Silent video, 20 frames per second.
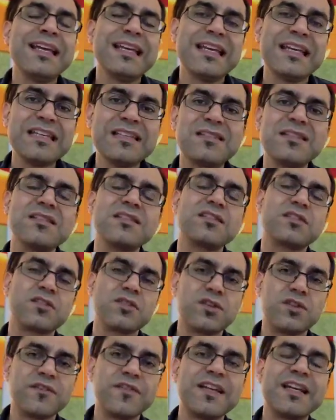Is it
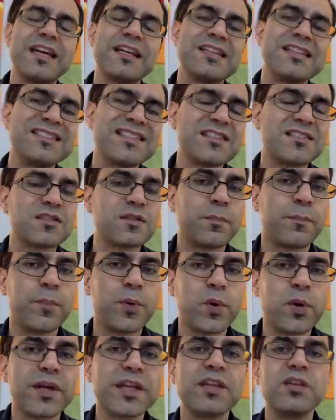serving and is it
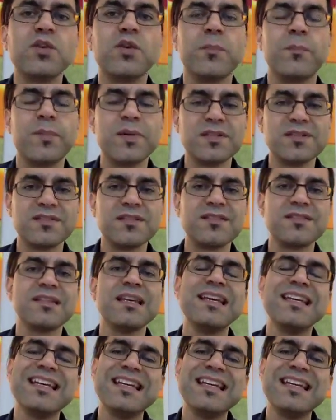supporting your business?